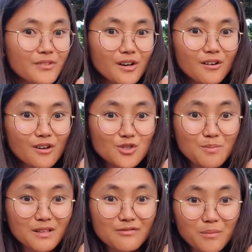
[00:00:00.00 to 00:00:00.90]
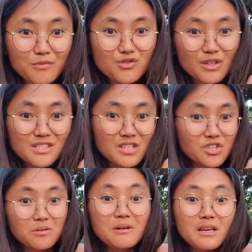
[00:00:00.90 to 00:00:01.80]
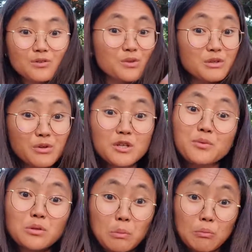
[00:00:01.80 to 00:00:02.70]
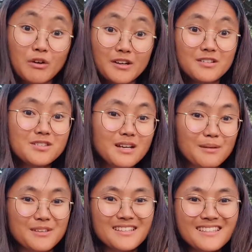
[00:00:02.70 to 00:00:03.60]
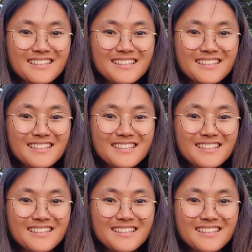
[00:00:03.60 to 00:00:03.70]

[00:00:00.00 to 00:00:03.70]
on the platform of the train station. Really weird, but why not? I mean.